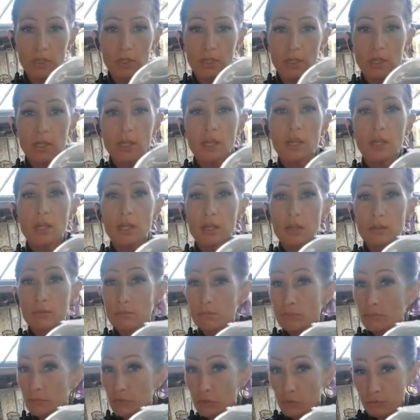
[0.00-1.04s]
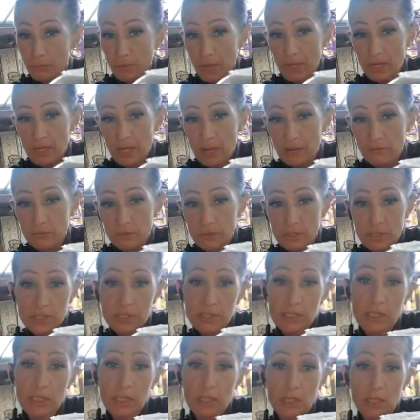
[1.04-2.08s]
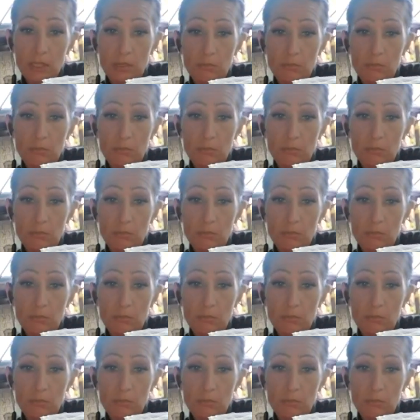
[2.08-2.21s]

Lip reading: that you may never see